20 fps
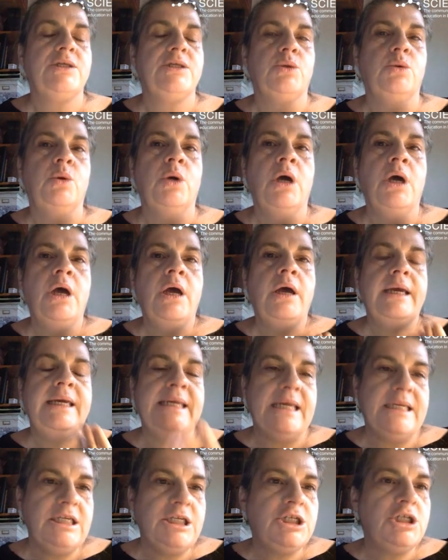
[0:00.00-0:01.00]
So
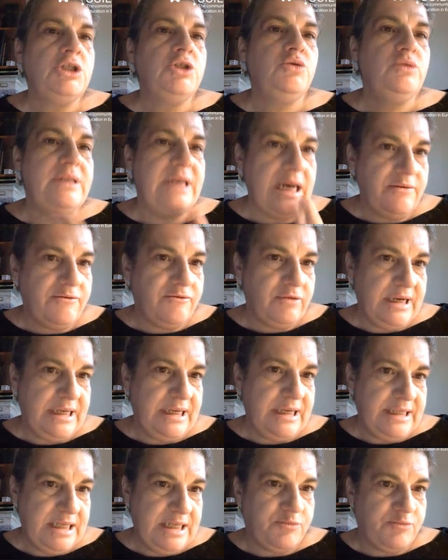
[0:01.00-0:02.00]
in addition to
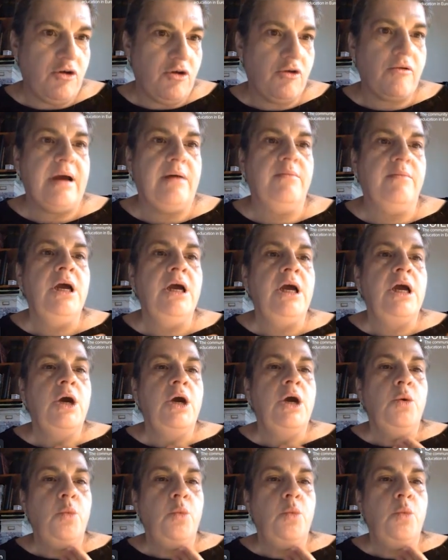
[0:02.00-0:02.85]
delivering this program,